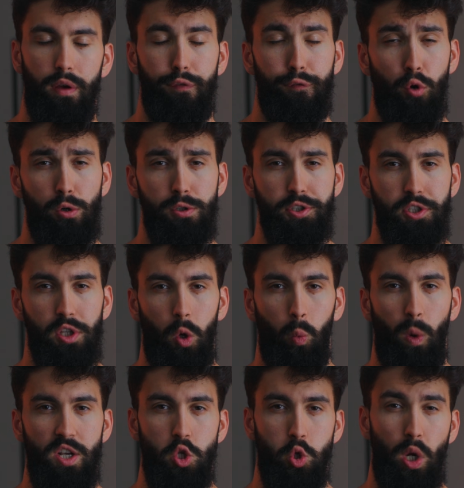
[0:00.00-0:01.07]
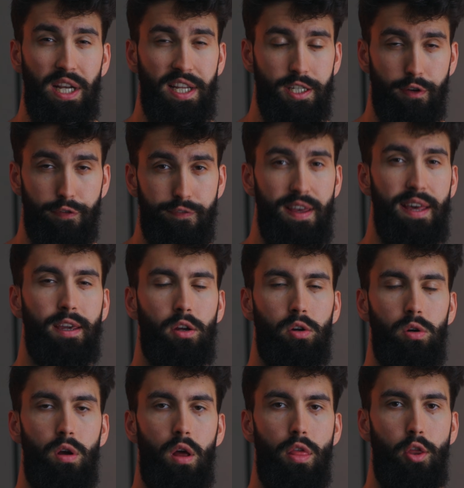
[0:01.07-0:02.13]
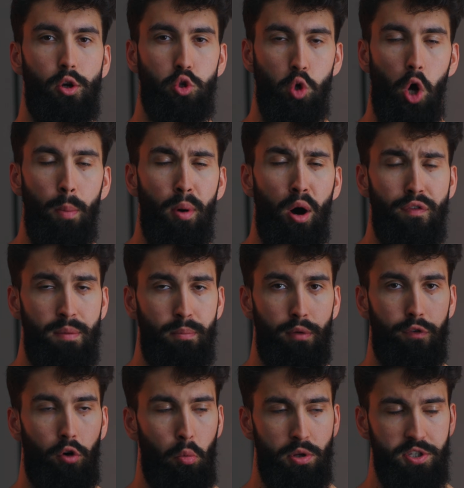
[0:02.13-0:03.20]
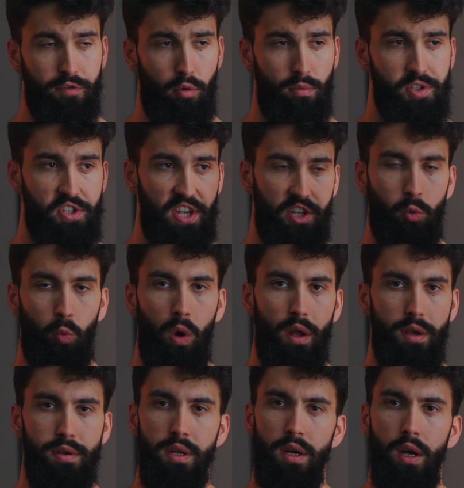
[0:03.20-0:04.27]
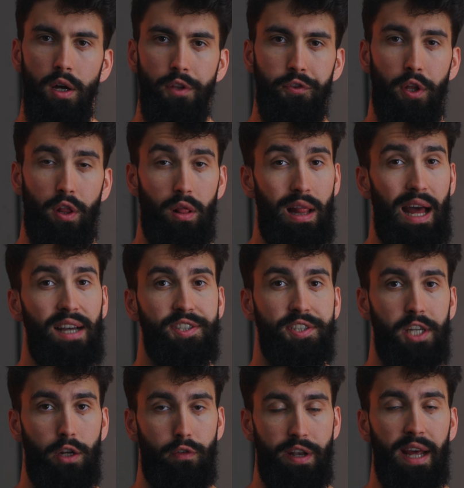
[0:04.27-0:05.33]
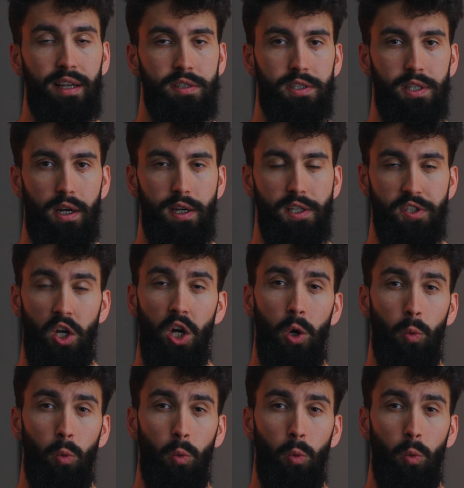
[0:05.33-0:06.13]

First, when training to failure, the drop off in performance from set 1 to the last set of an exercise